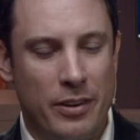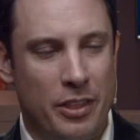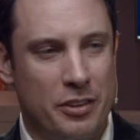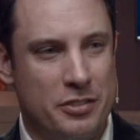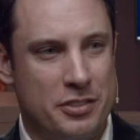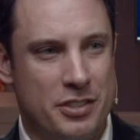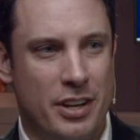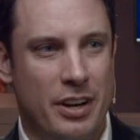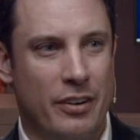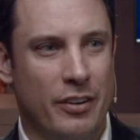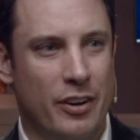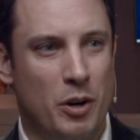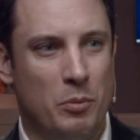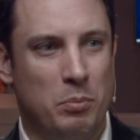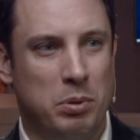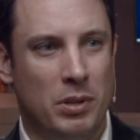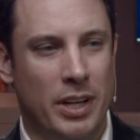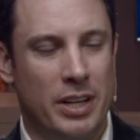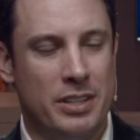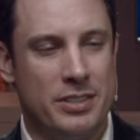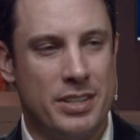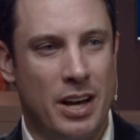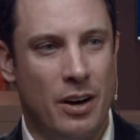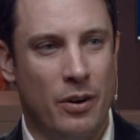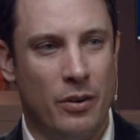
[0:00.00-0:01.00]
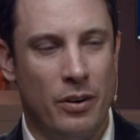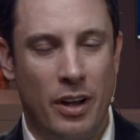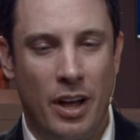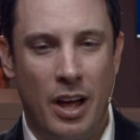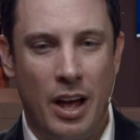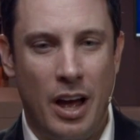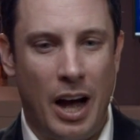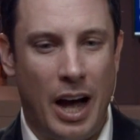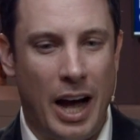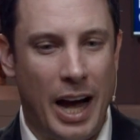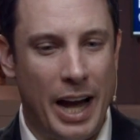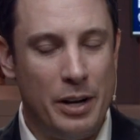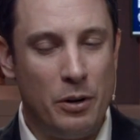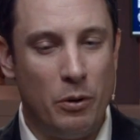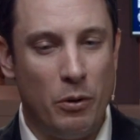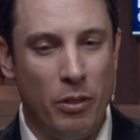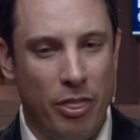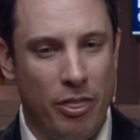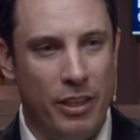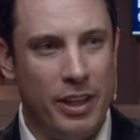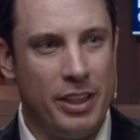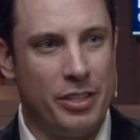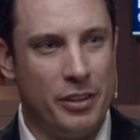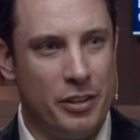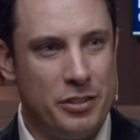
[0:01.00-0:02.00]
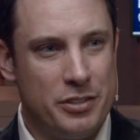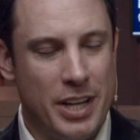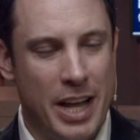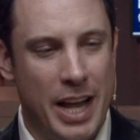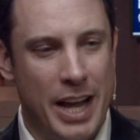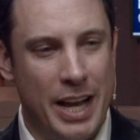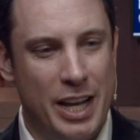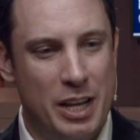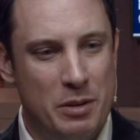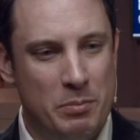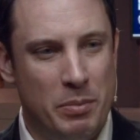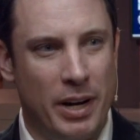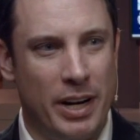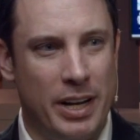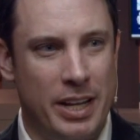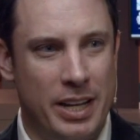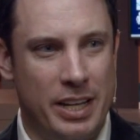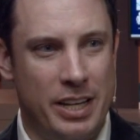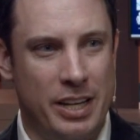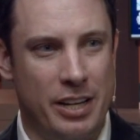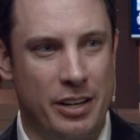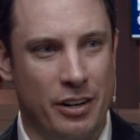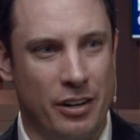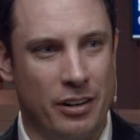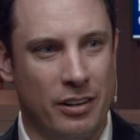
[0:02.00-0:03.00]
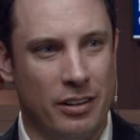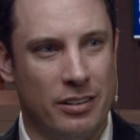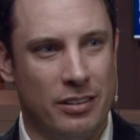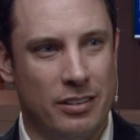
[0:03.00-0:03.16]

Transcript: the scenario plays out, I don't think there's anybody here.